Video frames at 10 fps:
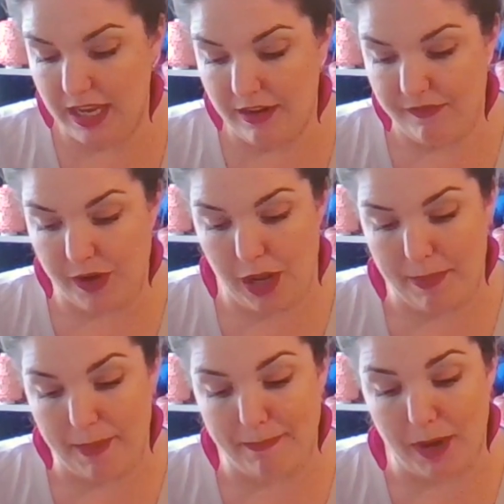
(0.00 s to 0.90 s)

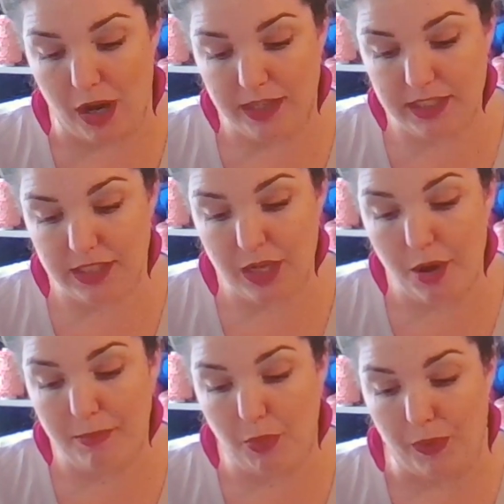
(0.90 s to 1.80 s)
from Moss
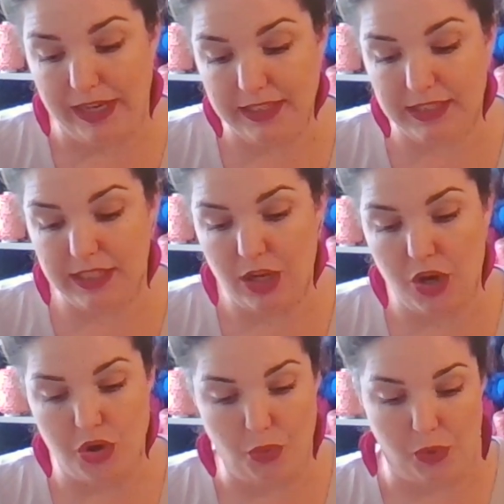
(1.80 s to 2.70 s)
Points
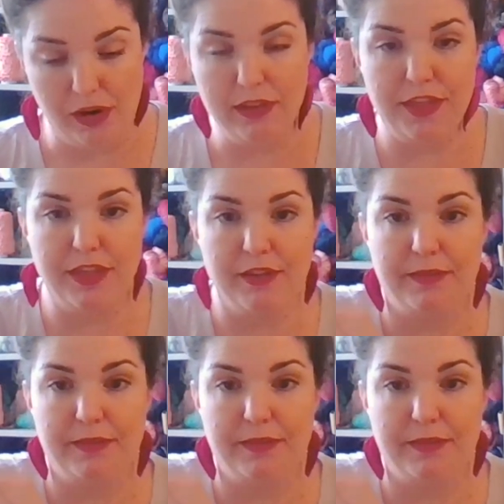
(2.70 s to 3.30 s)
North